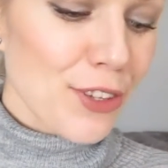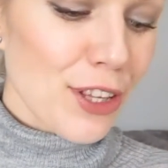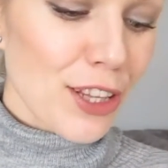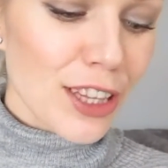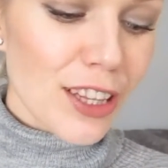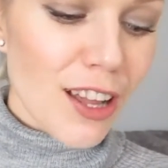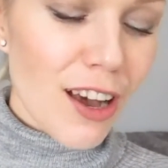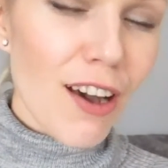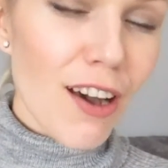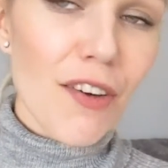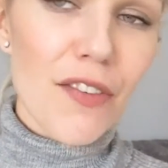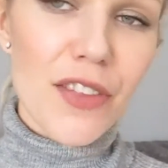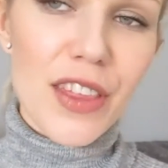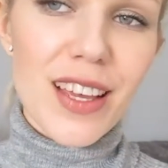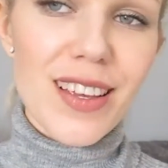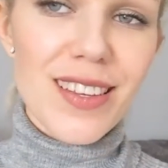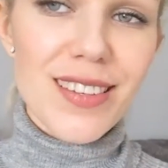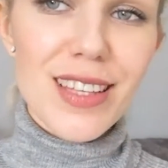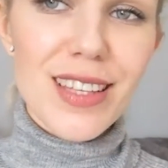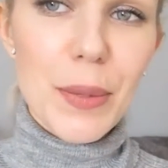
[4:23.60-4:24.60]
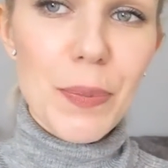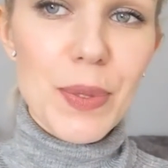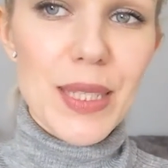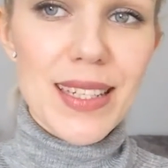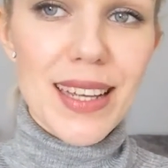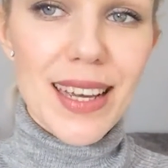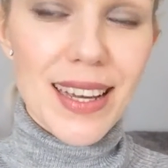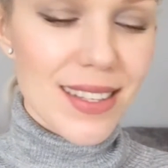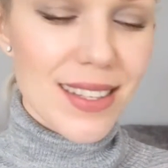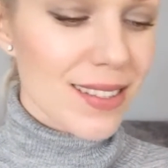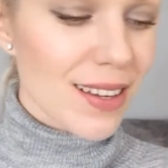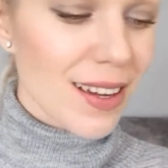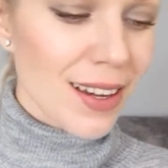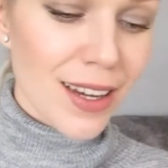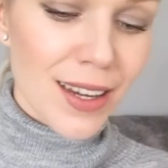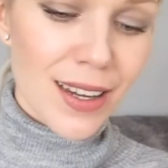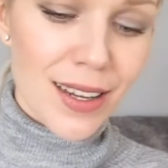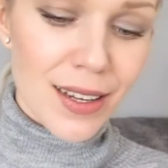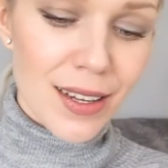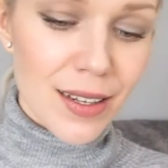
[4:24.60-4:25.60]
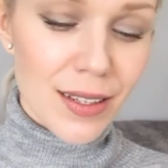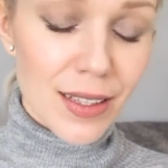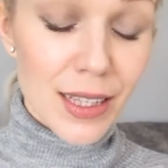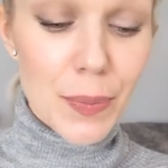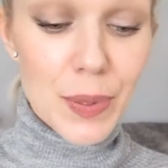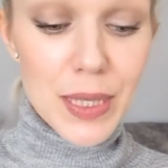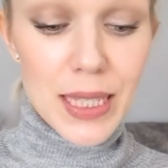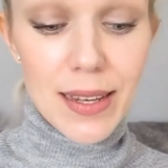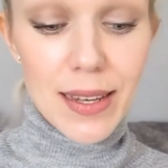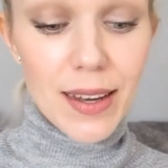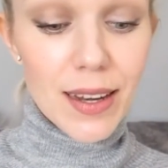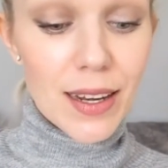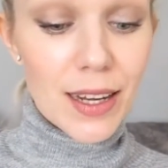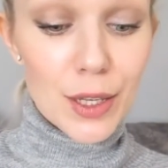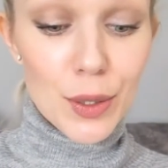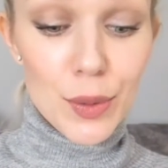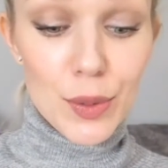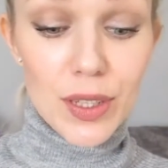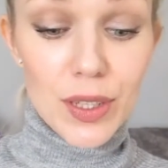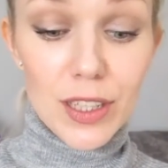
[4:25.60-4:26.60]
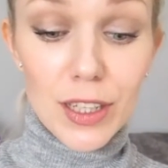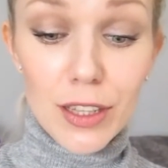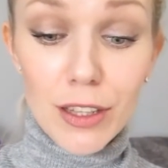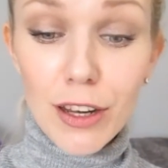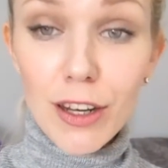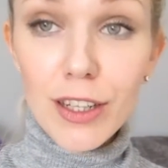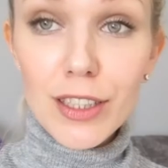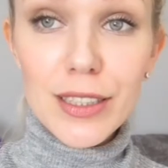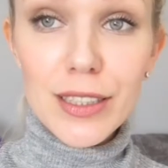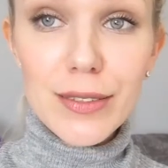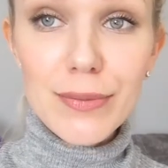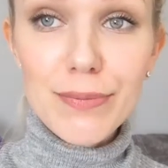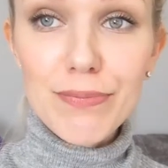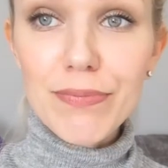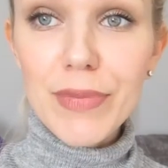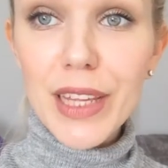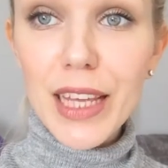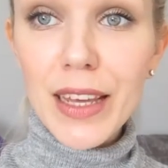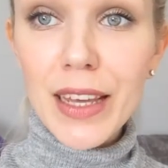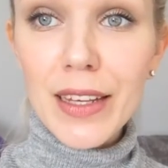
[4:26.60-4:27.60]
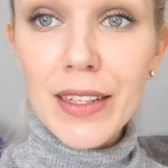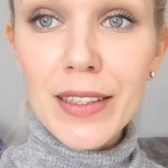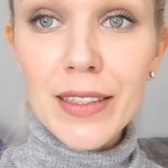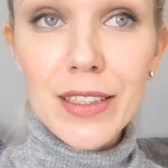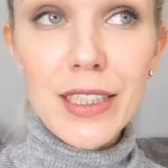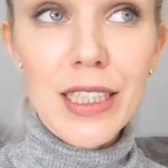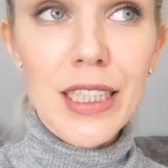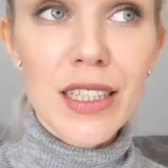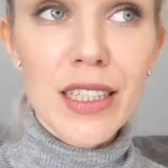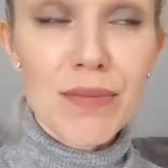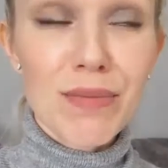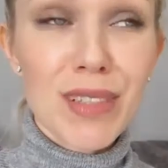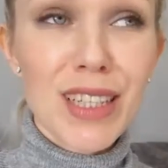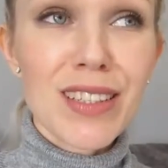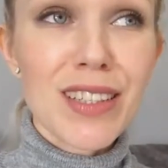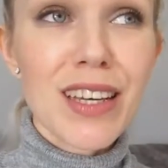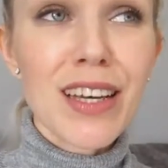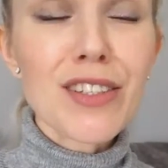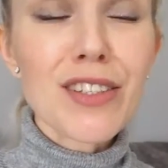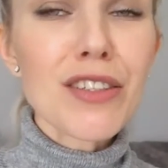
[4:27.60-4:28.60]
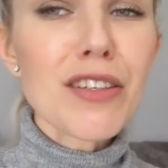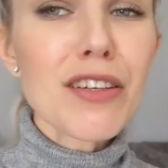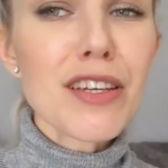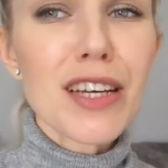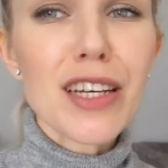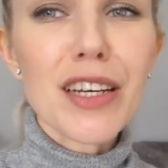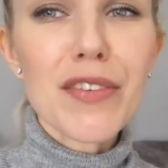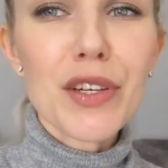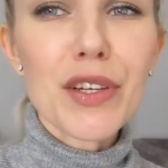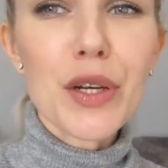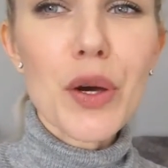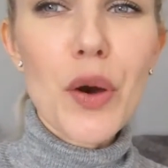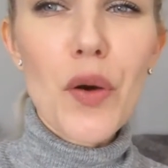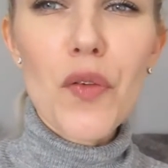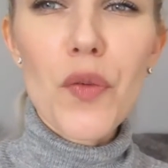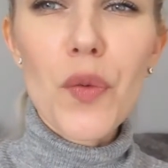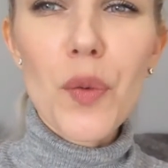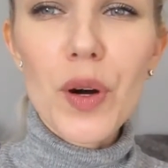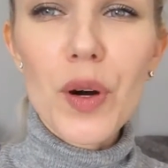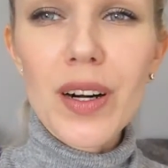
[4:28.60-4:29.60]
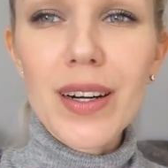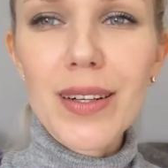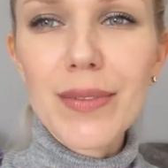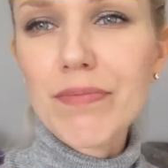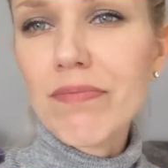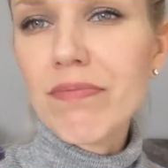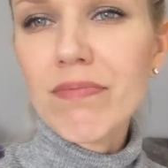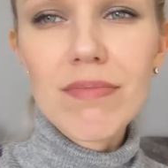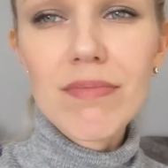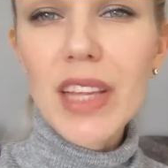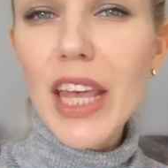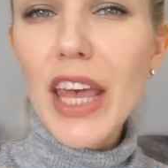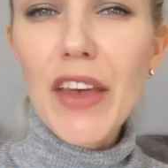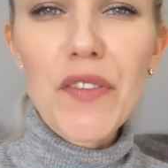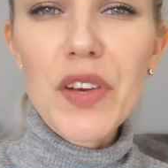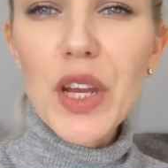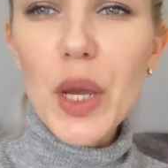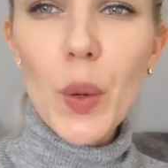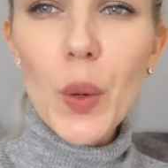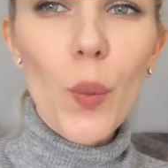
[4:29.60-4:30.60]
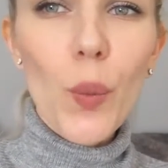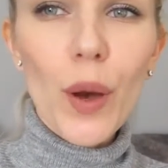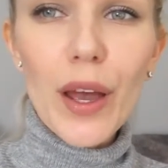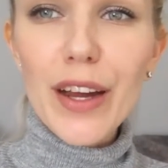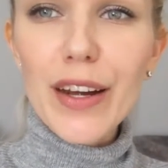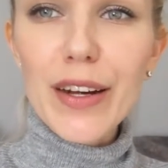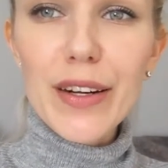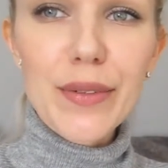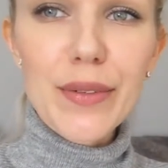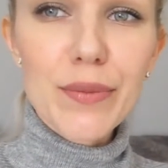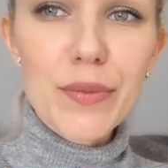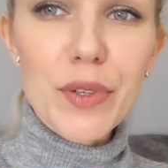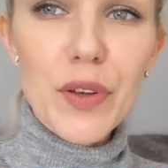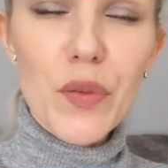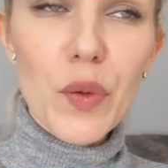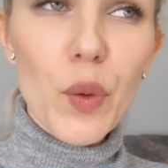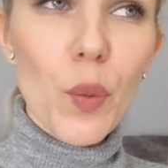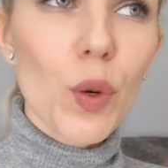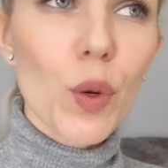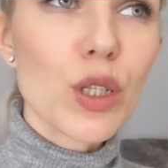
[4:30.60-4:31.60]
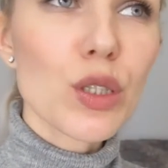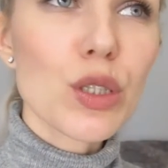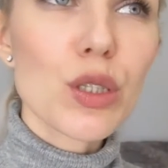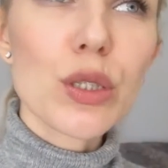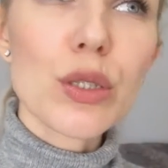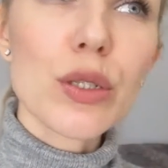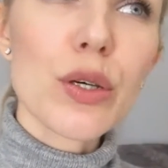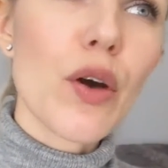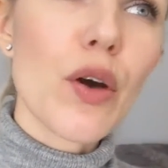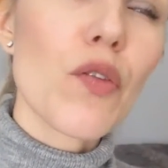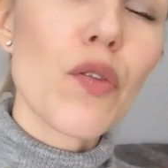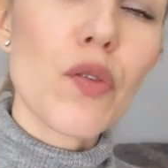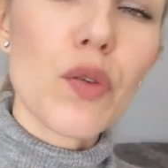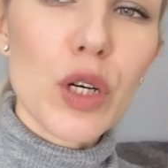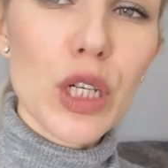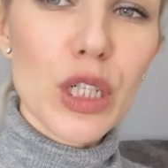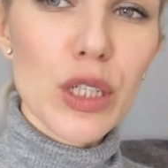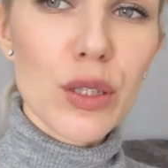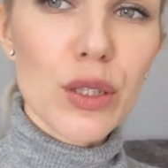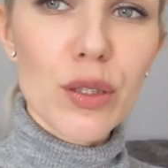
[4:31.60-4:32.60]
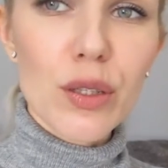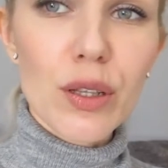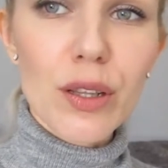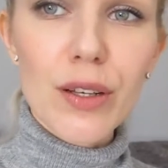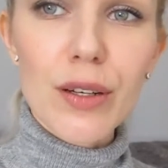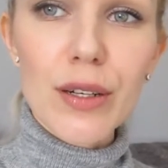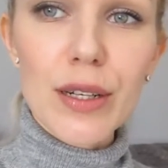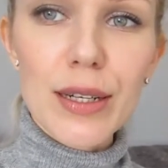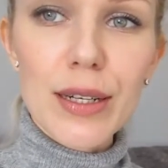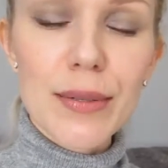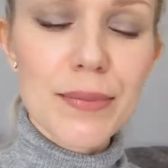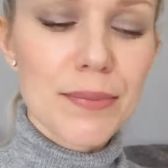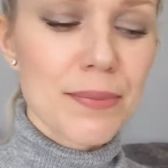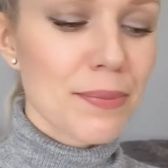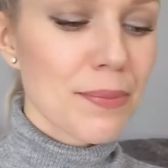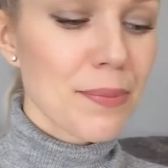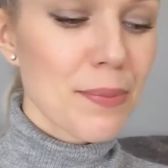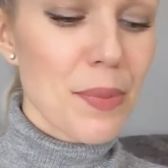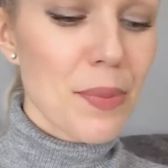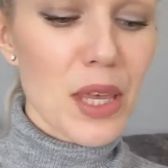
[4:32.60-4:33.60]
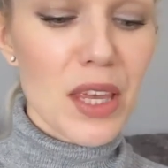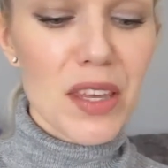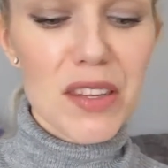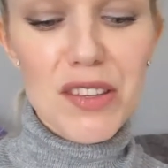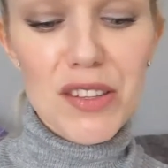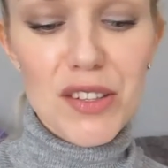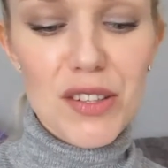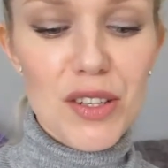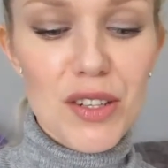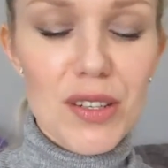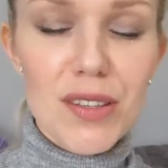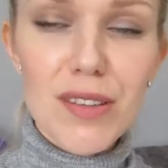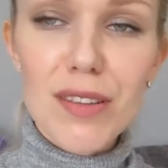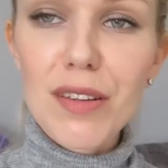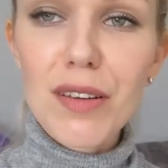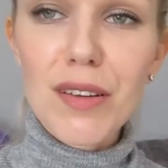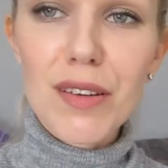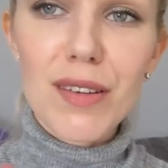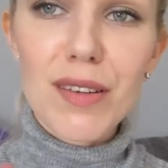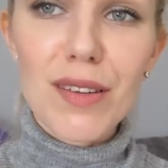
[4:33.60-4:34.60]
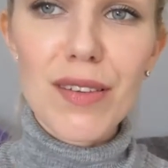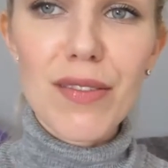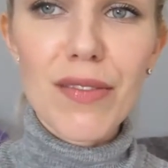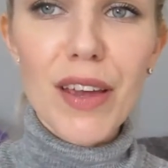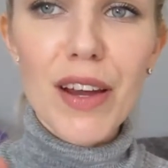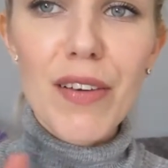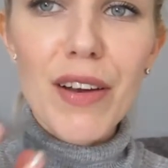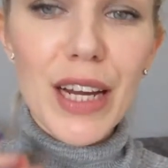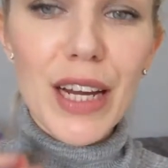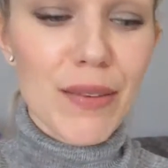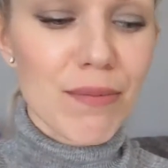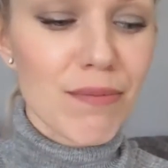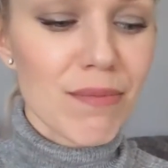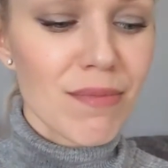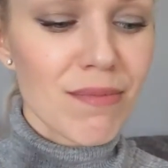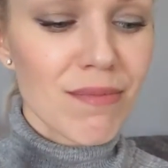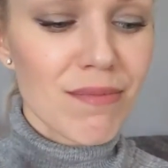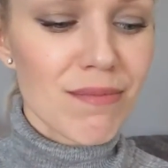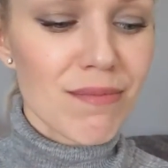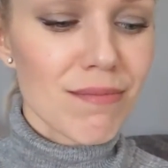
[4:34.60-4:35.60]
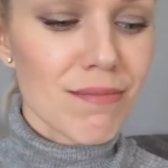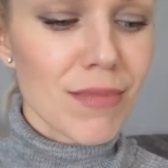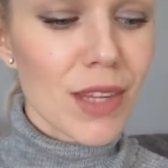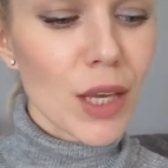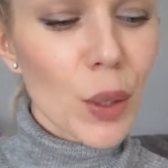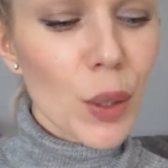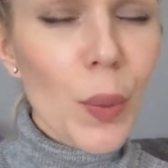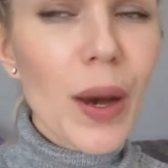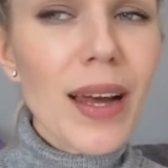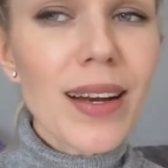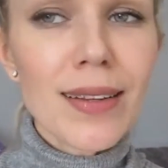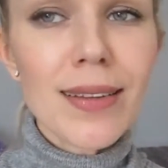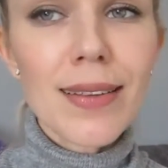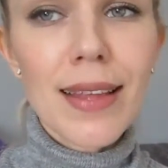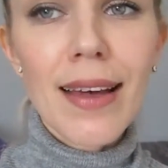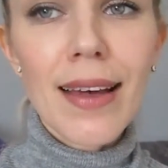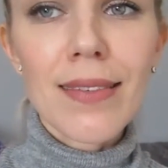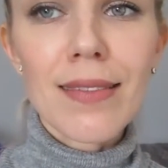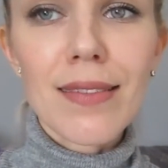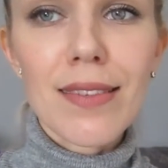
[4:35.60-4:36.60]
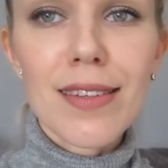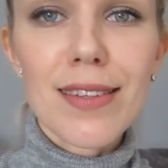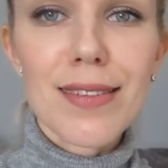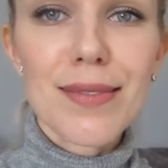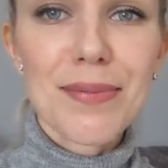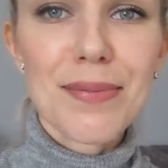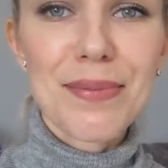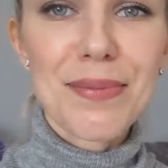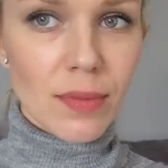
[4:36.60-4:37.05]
Love this lipstick. I use it a lot, and it actually can even go for evening wear if you want to go for a nude look, because it just looks quite intense.